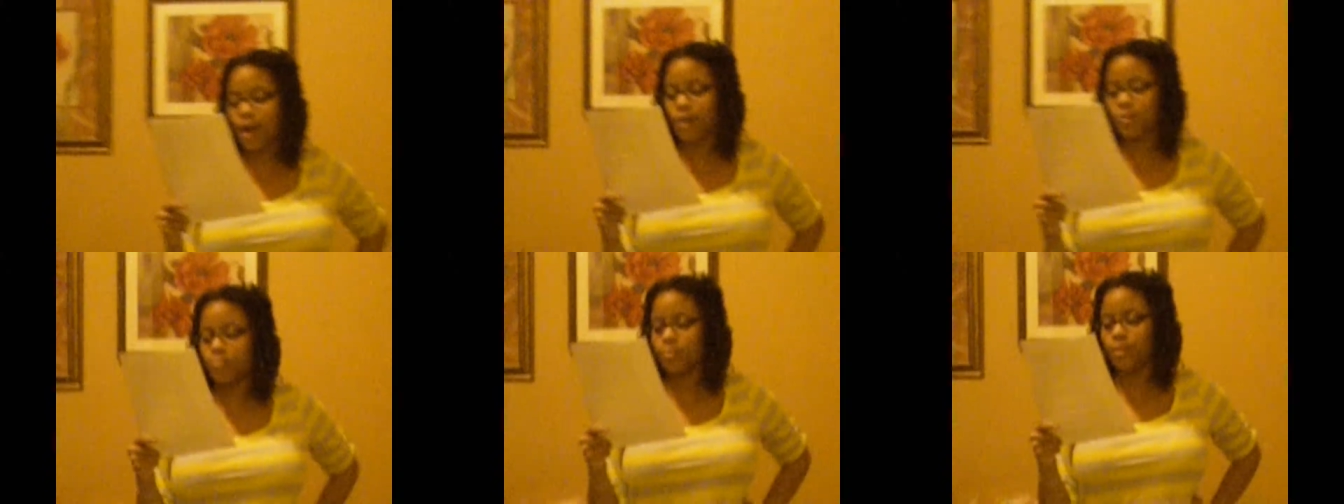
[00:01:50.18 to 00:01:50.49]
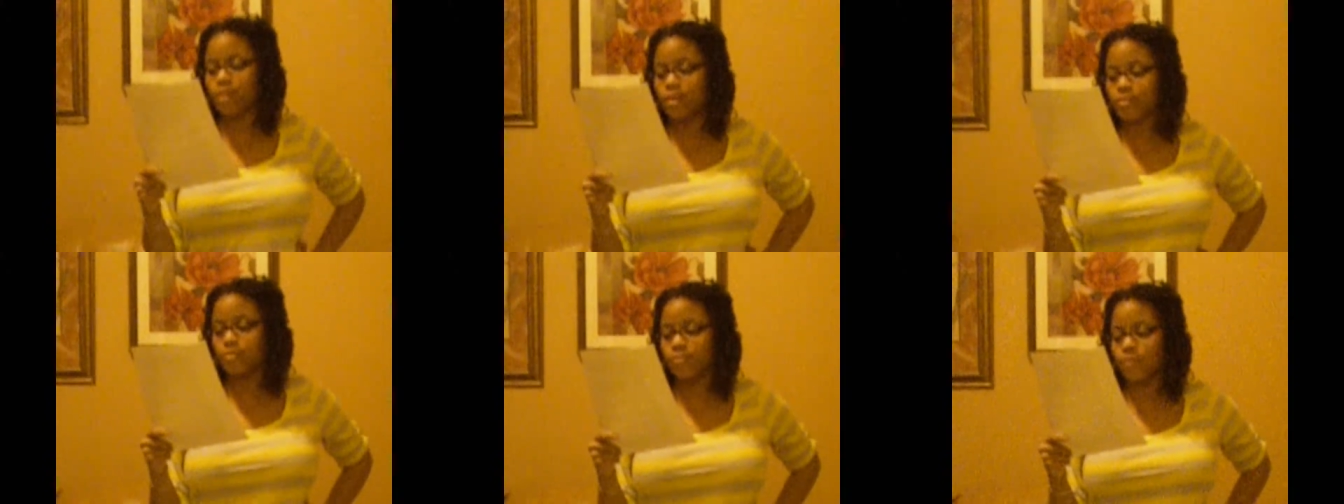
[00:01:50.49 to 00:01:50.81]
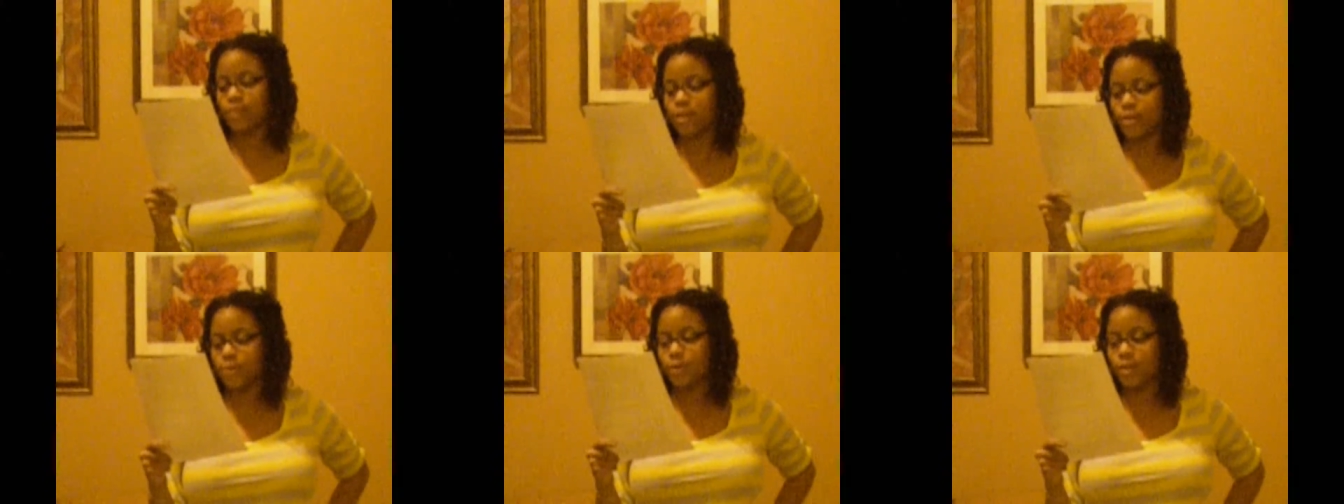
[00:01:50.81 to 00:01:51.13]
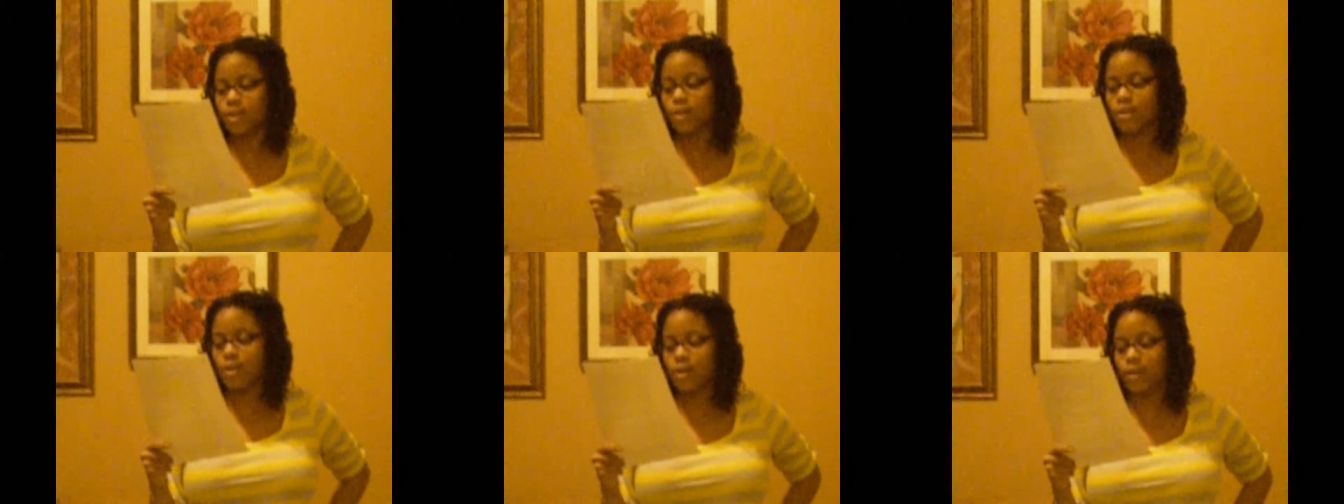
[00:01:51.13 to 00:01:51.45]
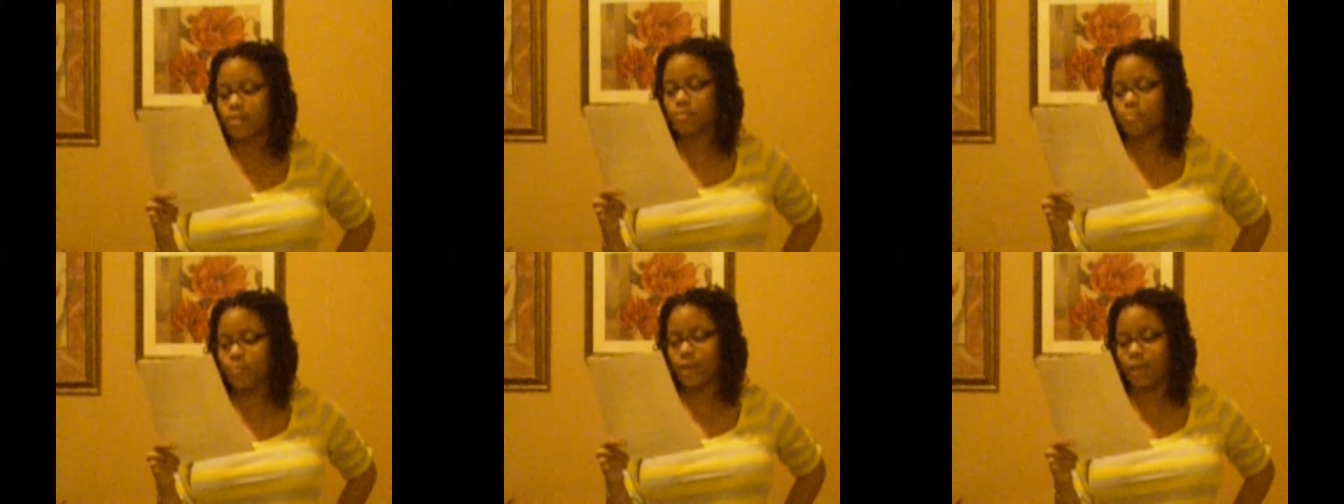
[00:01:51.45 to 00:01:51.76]
Blocked blood flow can
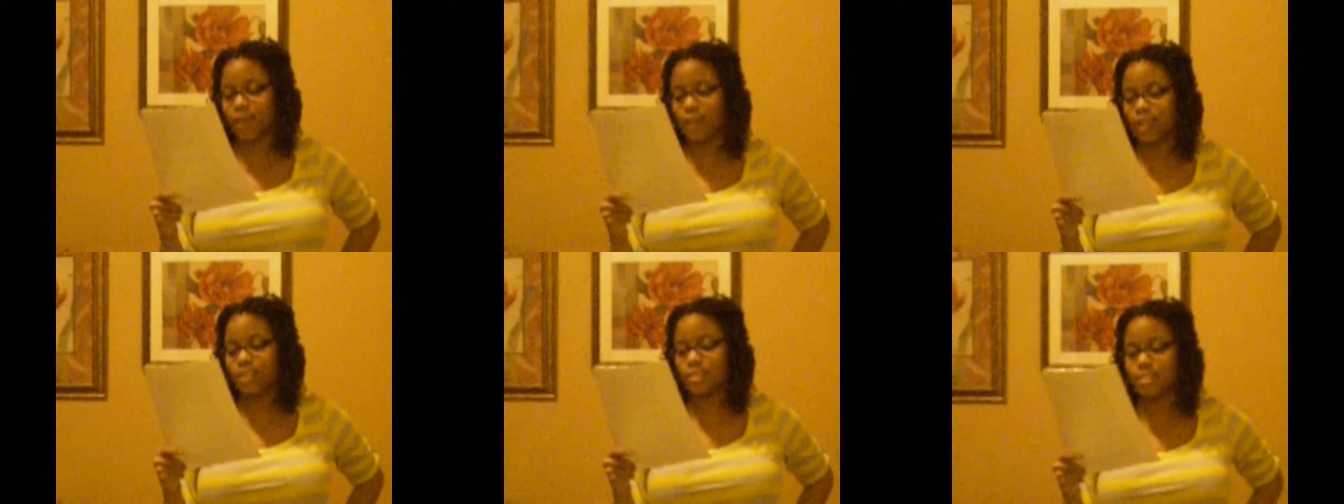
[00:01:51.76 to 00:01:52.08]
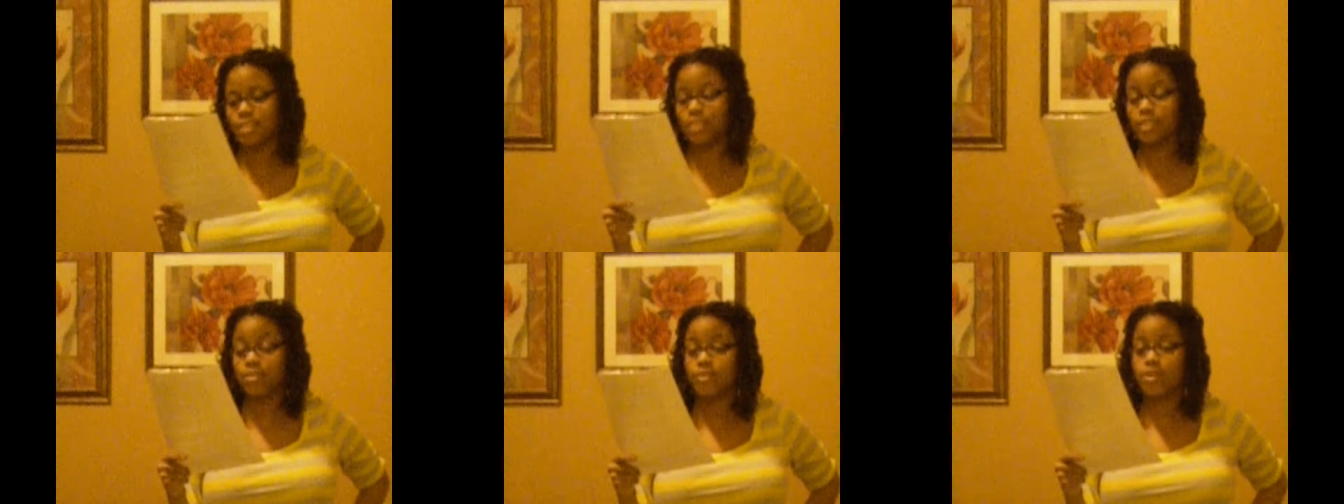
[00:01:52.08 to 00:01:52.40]
cause pain,